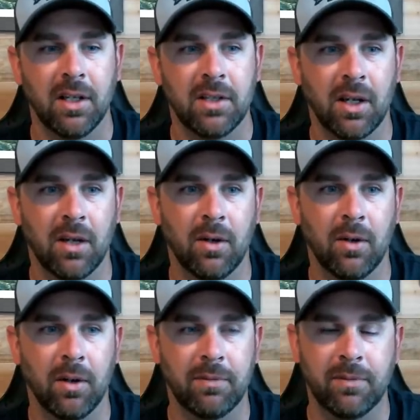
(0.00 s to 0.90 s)
So
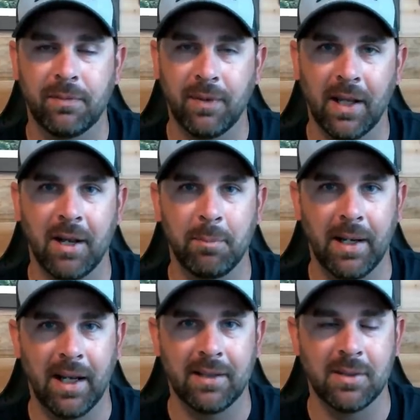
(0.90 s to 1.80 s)
I feel like I've been
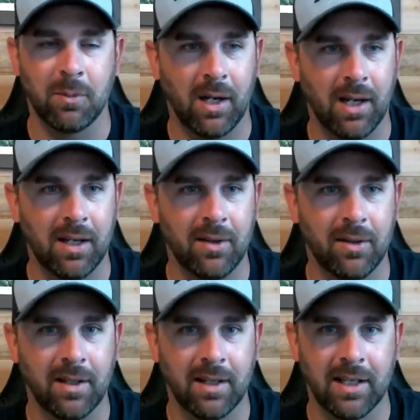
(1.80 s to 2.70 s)
at this a
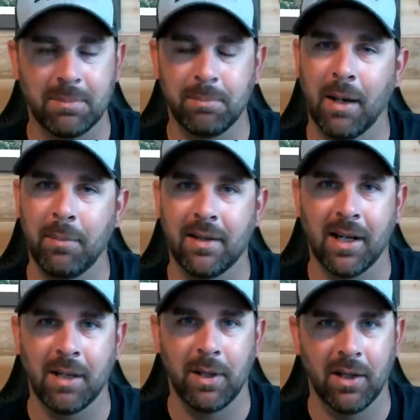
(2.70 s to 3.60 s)
while. It's maybe
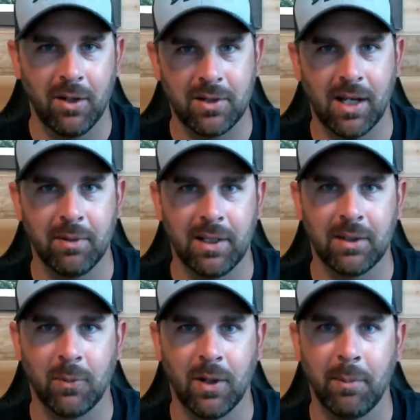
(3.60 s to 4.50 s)
taken me a long time to get
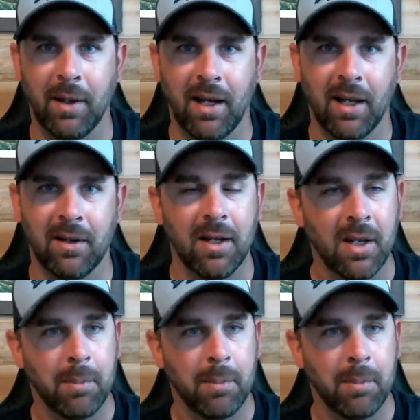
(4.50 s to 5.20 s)
to where I'm at.